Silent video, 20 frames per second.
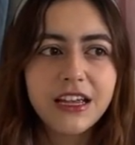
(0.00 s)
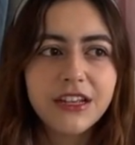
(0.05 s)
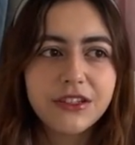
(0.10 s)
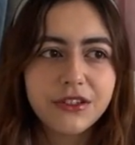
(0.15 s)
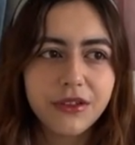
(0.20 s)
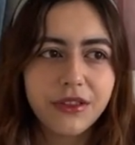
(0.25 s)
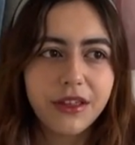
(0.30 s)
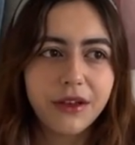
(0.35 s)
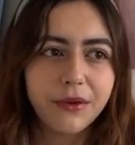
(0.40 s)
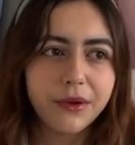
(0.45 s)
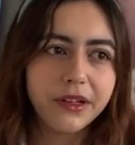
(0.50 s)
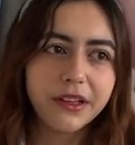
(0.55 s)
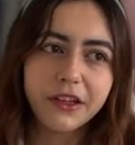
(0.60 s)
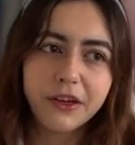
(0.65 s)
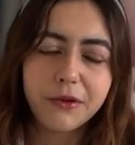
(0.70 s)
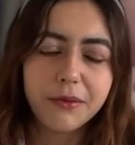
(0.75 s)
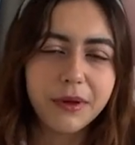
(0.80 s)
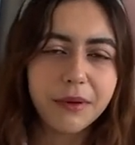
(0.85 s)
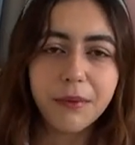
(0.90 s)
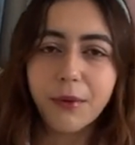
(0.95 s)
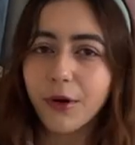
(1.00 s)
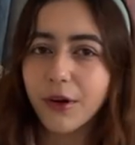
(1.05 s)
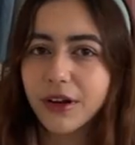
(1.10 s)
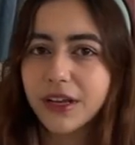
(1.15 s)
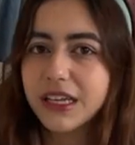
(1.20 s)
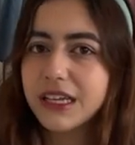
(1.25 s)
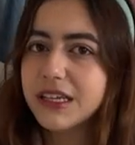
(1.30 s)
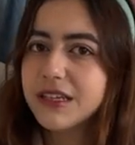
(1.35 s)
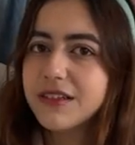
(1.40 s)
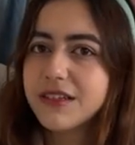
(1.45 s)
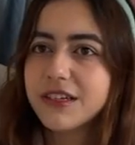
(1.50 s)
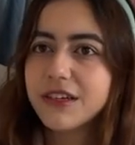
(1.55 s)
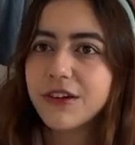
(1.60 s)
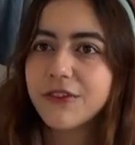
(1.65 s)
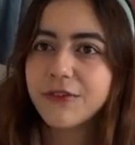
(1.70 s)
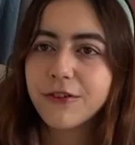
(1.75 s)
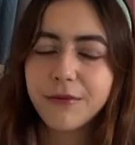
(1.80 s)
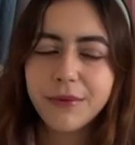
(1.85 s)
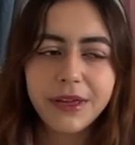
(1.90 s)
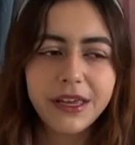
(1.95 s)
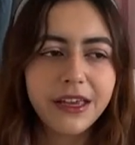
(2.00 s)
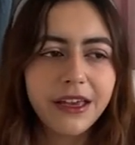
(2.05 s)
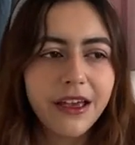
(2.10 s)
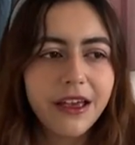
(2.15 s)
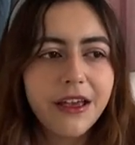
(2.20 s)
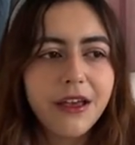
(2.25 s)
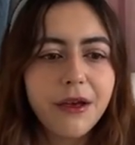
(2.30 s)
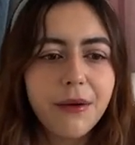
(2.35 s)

so they were a little bit more easier for me.